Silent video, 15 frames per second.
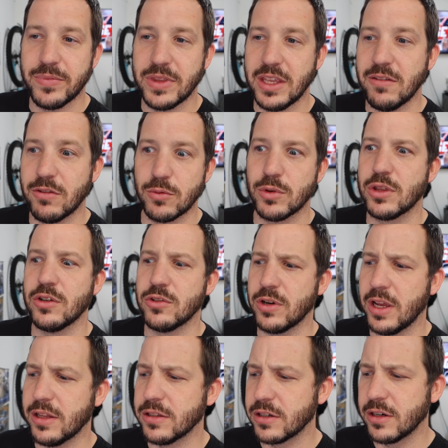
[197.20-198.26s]
even with the
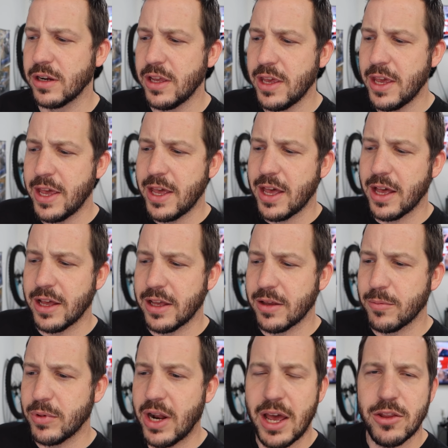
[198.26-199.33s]
trailer.
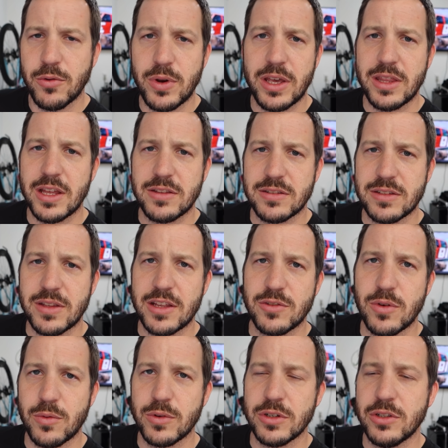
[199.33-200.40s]
But either way, that's
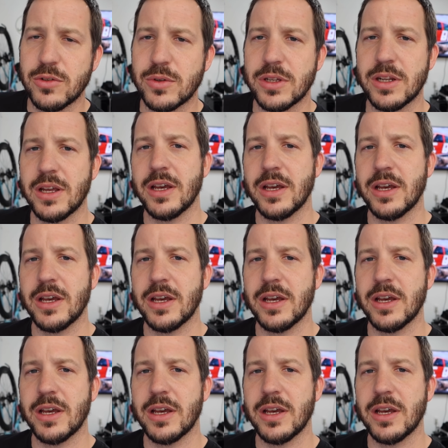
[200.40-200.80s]
what we're doing.